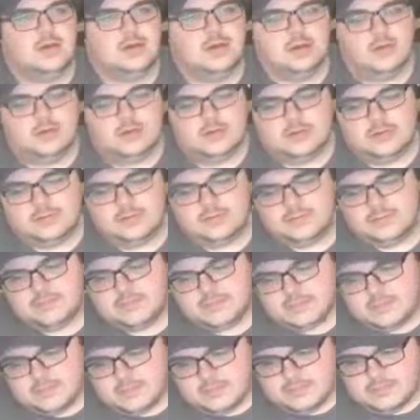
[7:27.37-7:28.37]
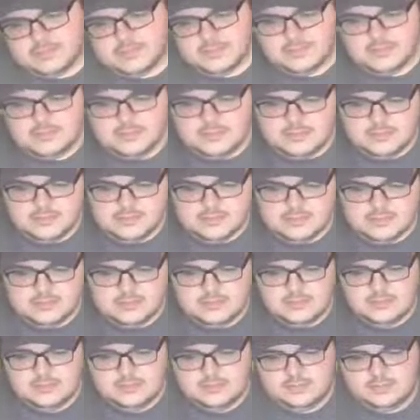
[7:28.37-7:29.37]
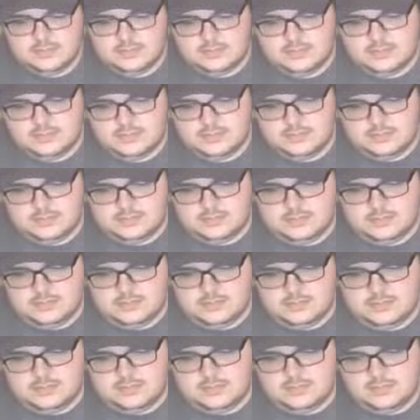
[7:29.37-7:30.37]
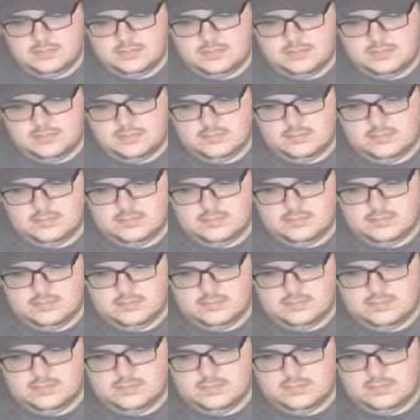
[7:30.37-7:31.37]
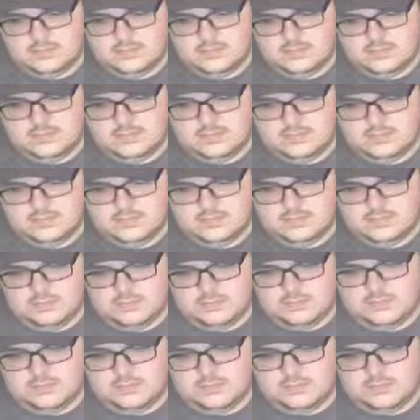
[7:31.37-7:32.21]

The person shown says nothing.